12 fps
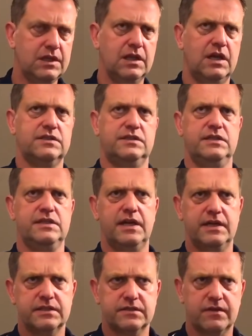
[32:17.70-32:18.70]
last
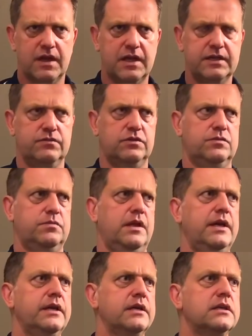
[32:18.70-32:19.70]
decades, Vladi was
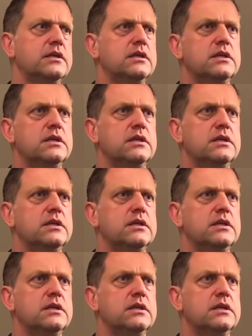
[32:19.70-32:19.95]
playing